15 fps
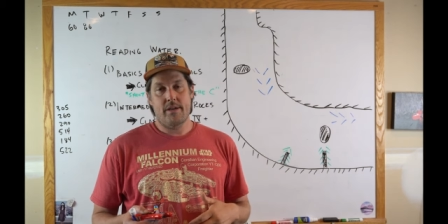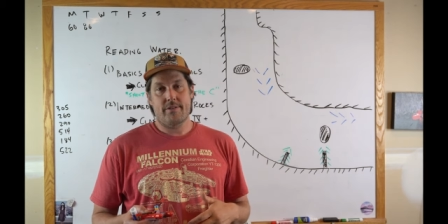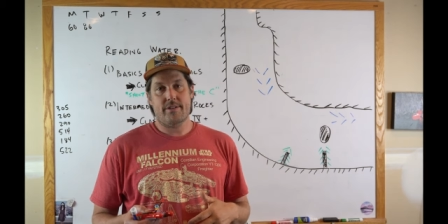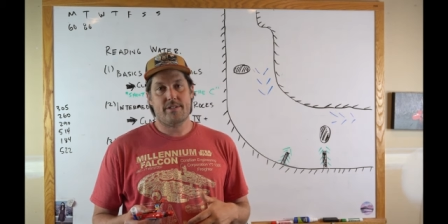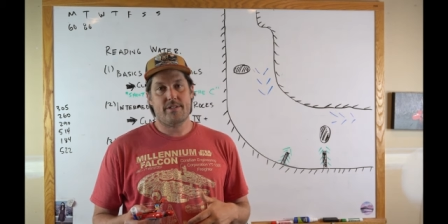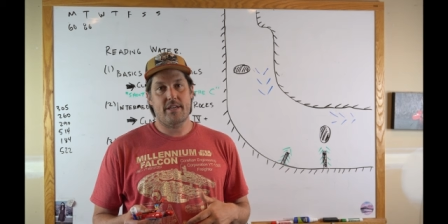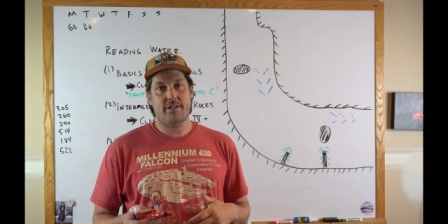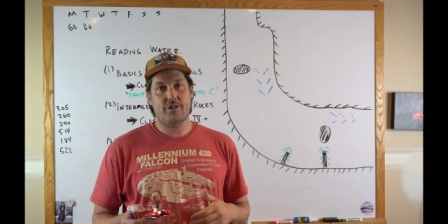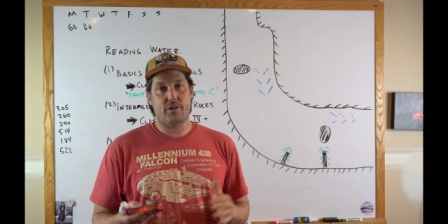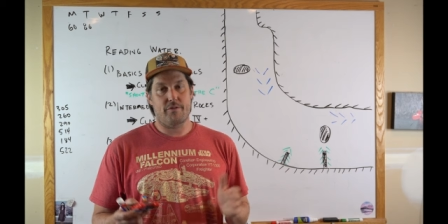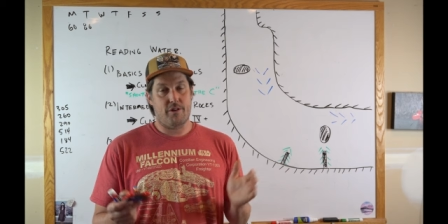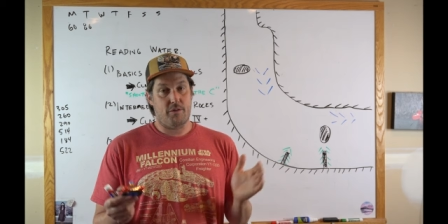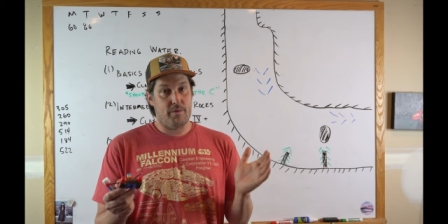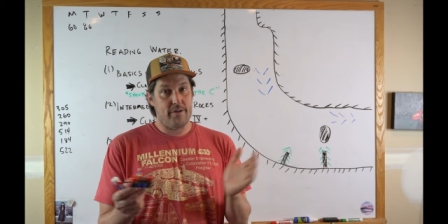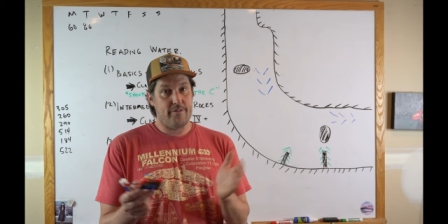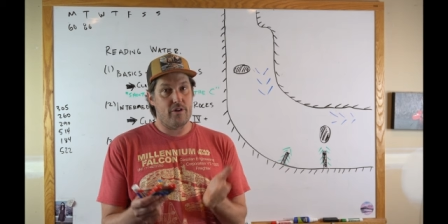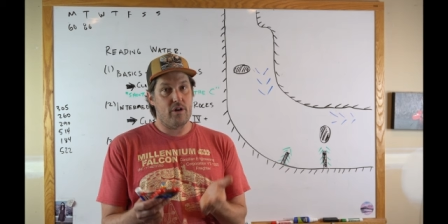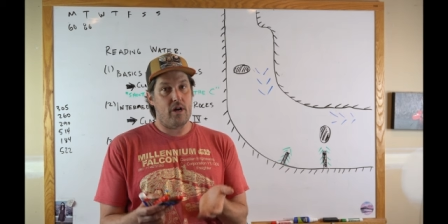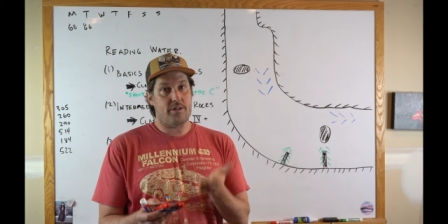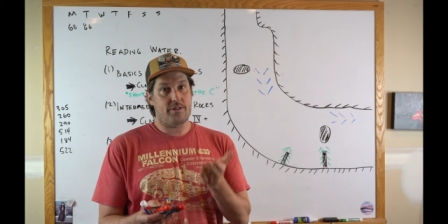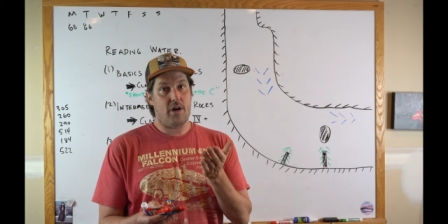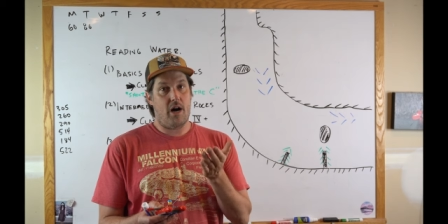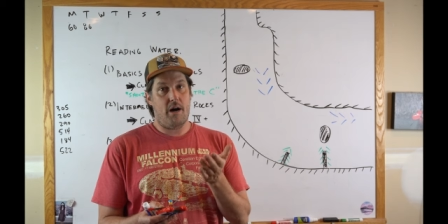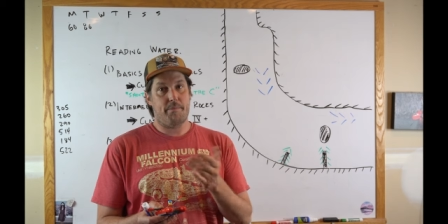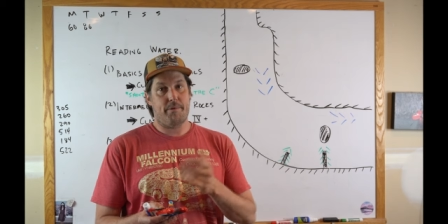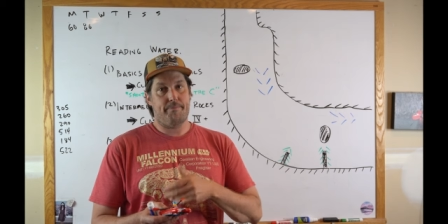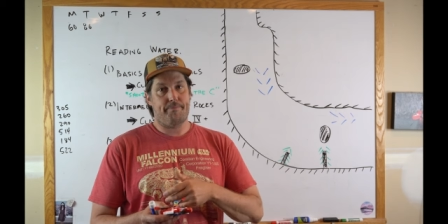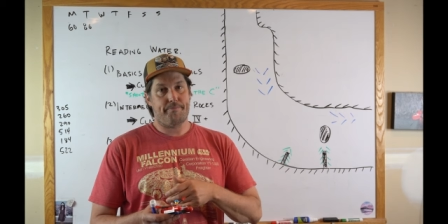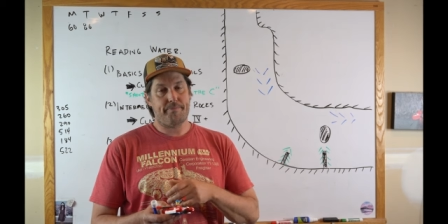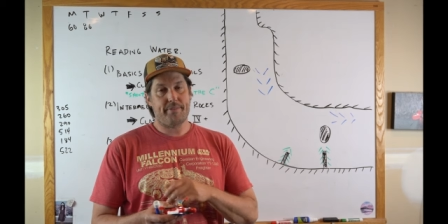The center of the river on top.
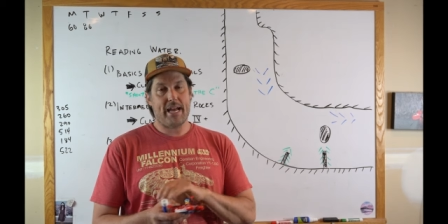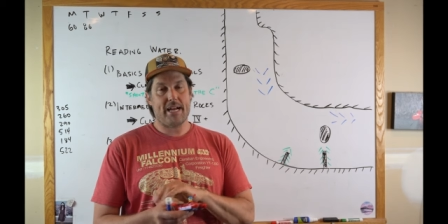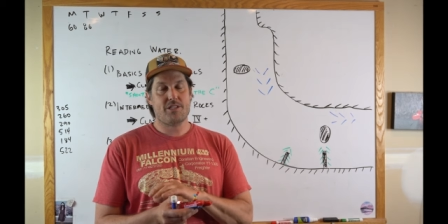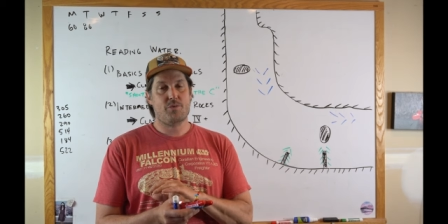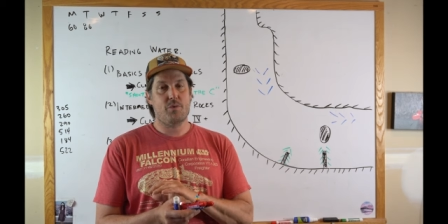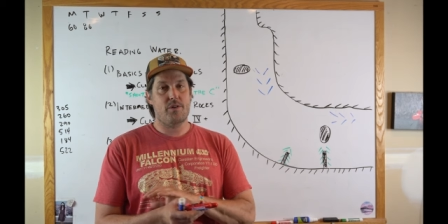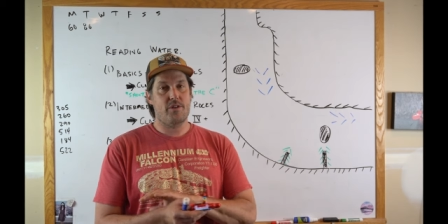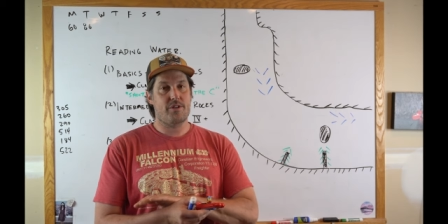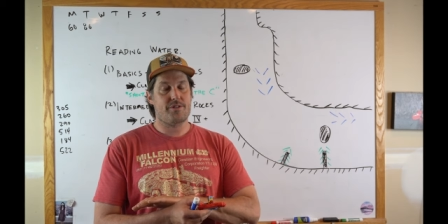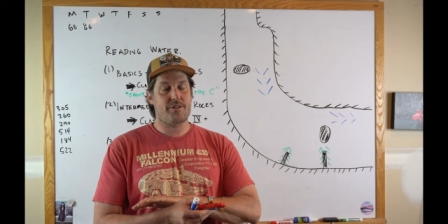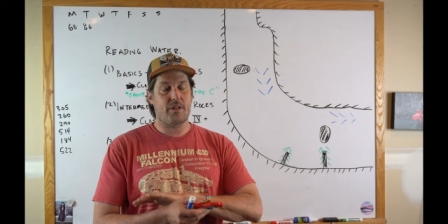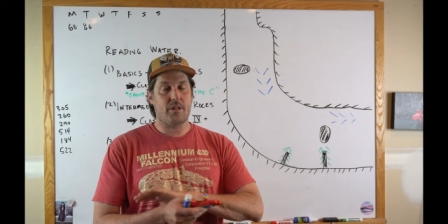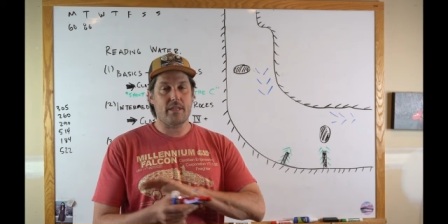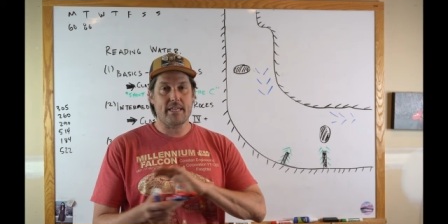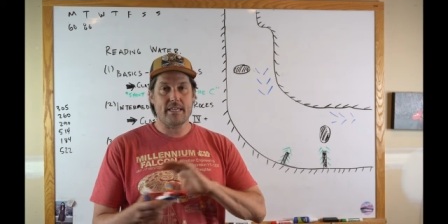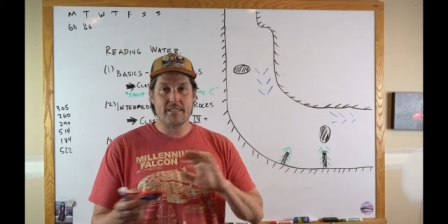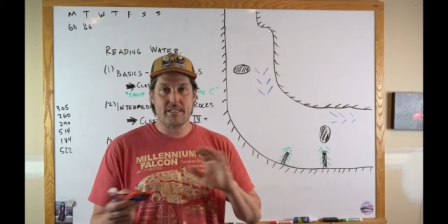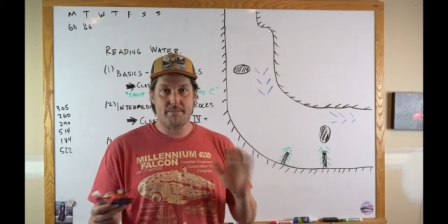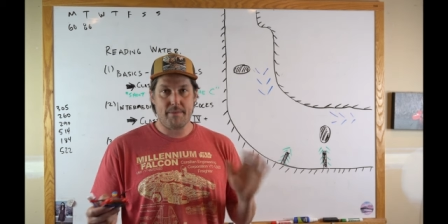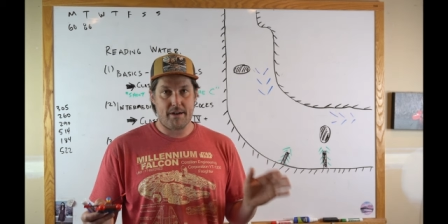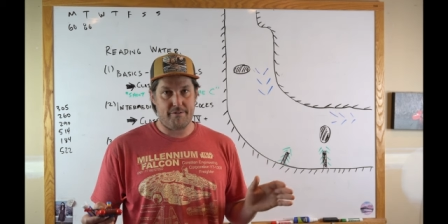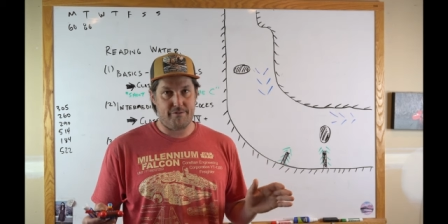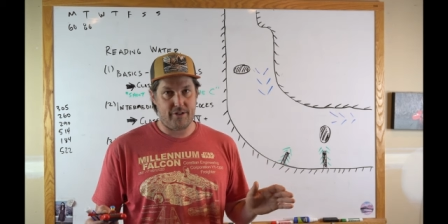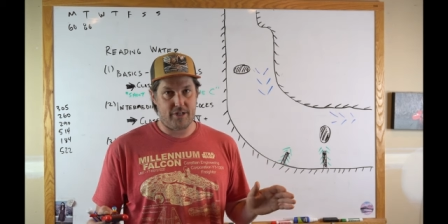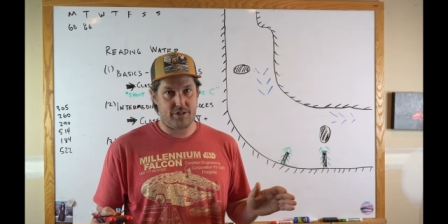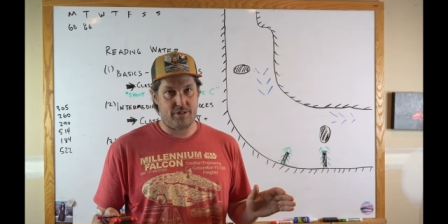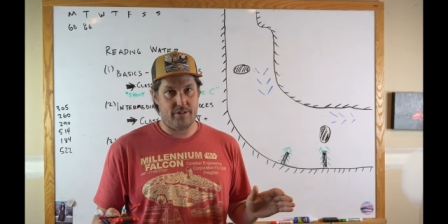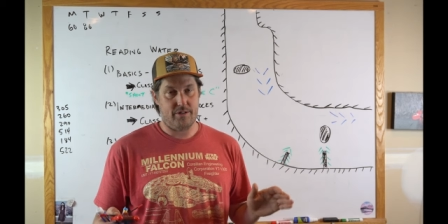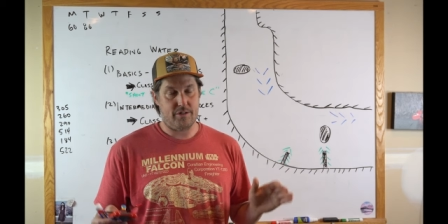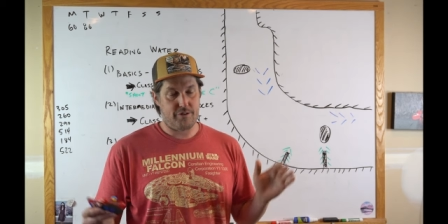That's where there's the least amount of
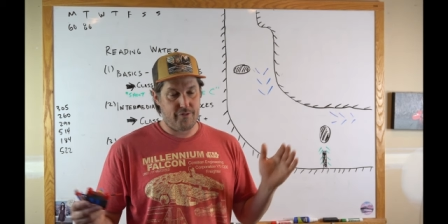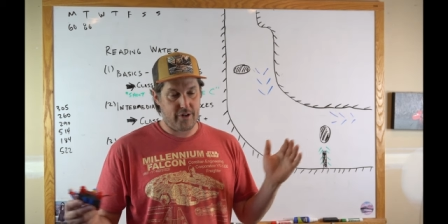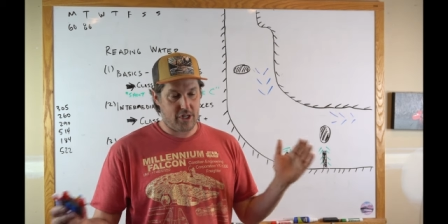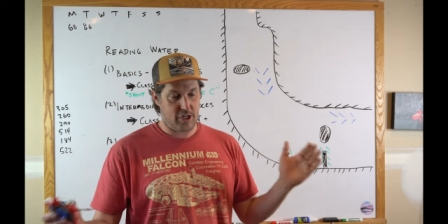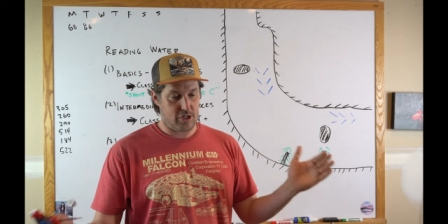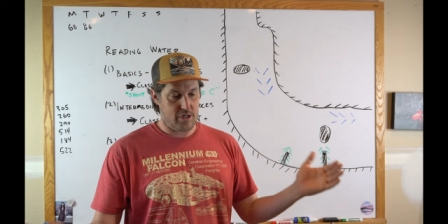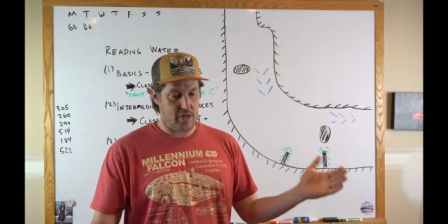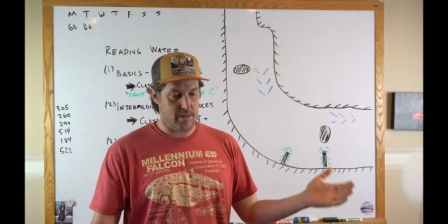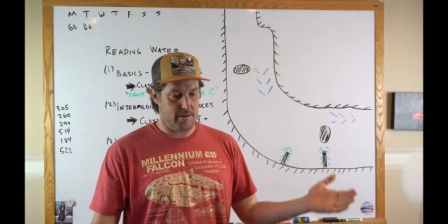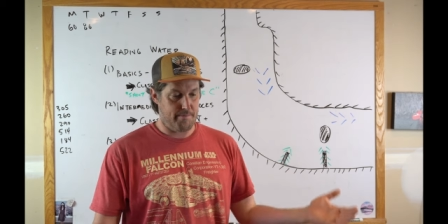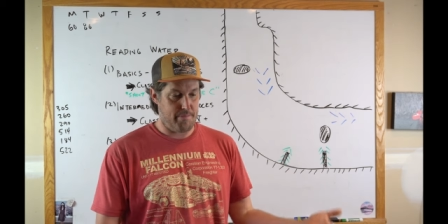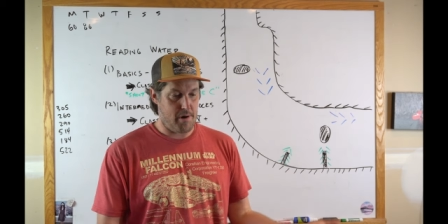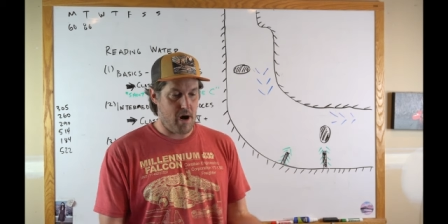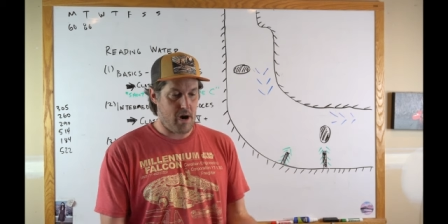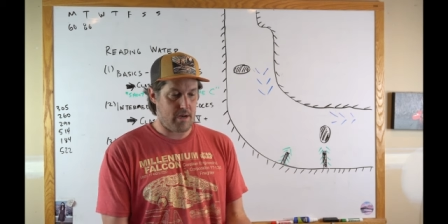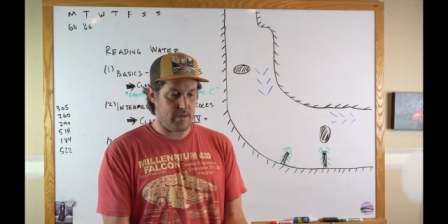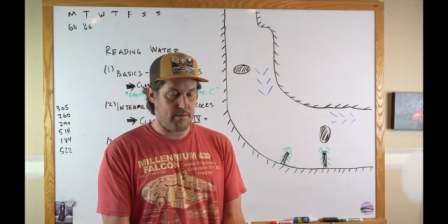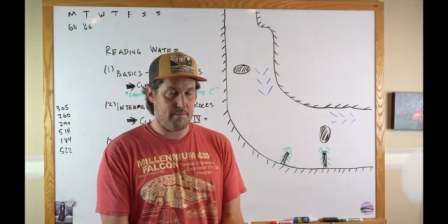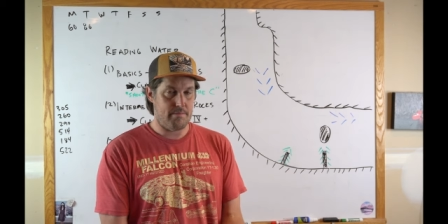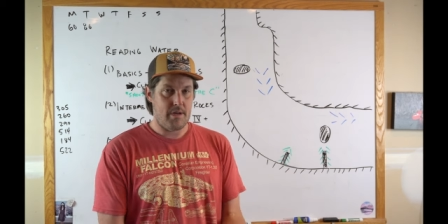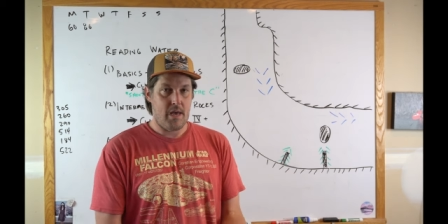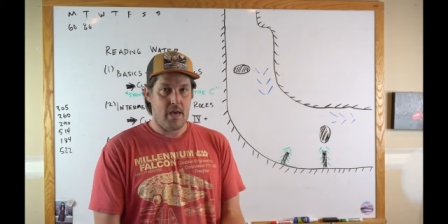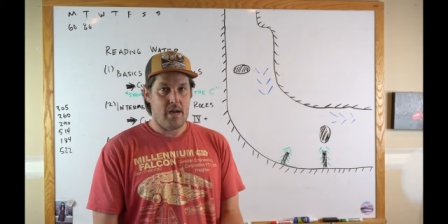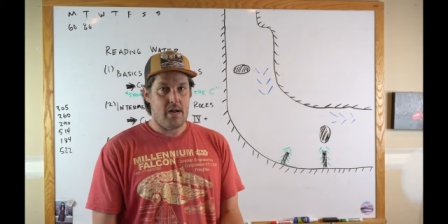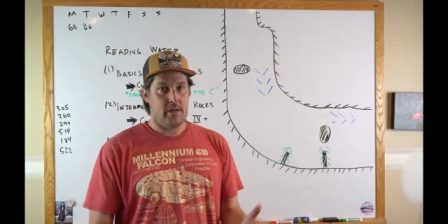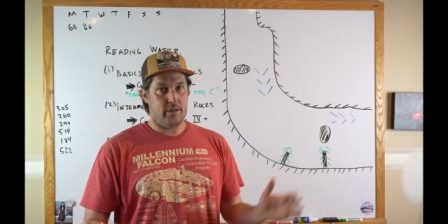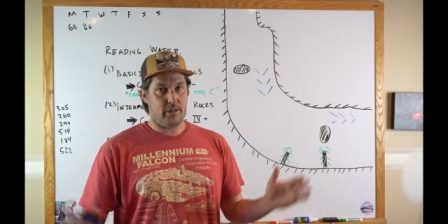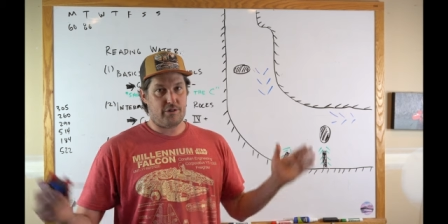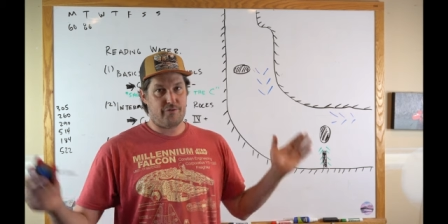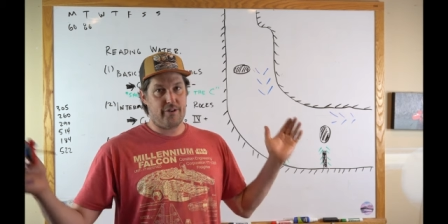friction. There's friction on the bottom,
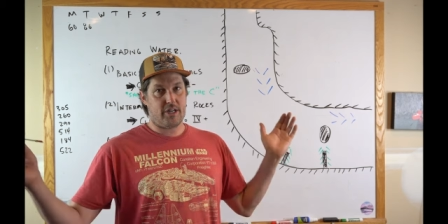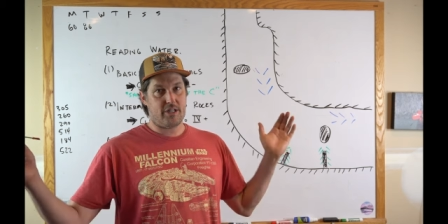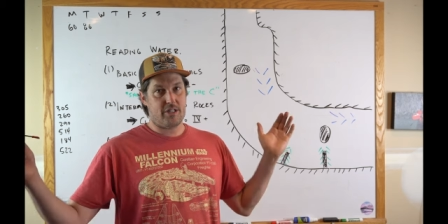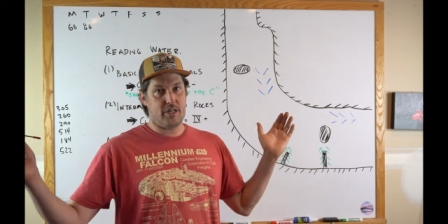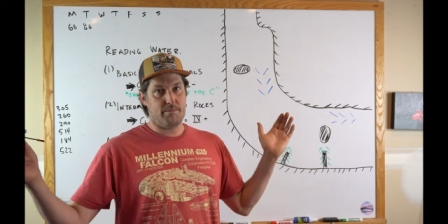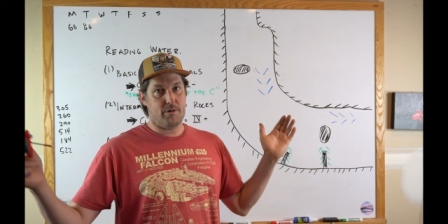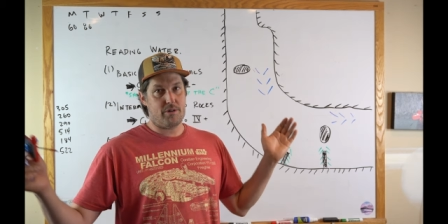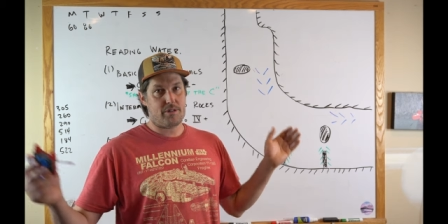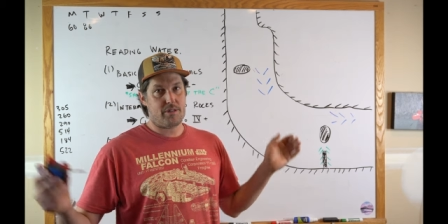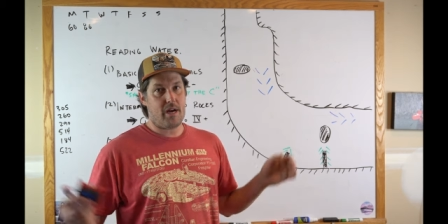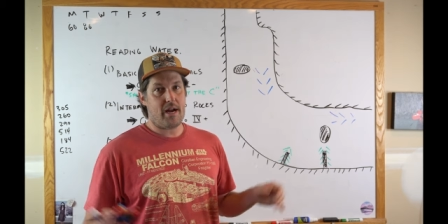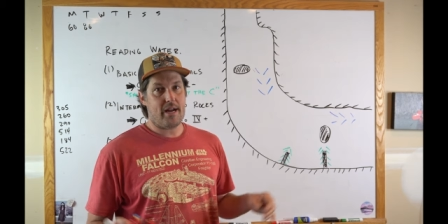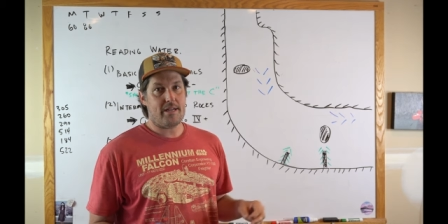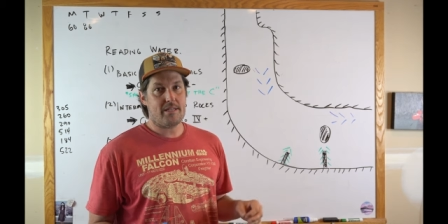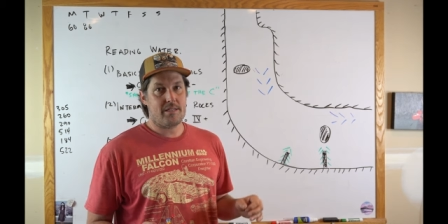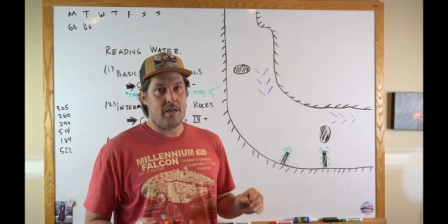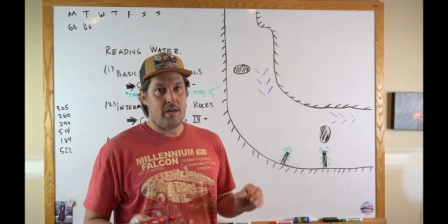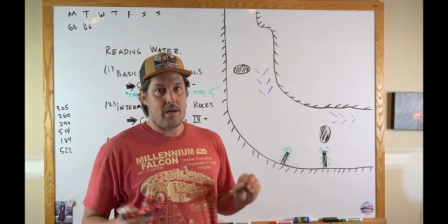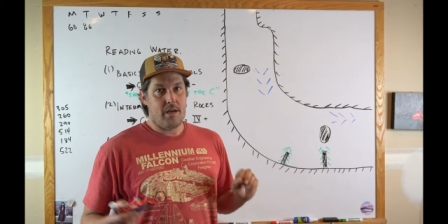there's friction on both sides,